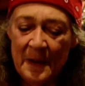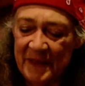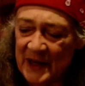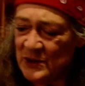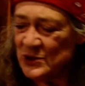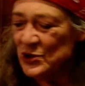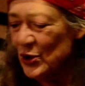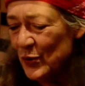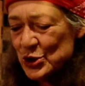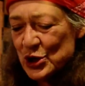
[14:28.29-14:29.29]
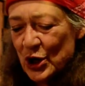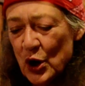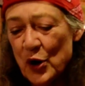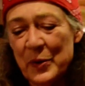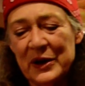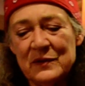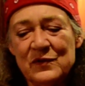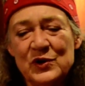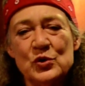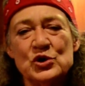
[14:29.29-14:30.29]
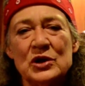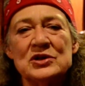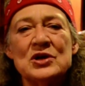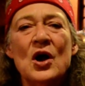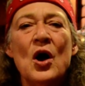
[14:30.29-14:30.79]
These nourishing herbal infusions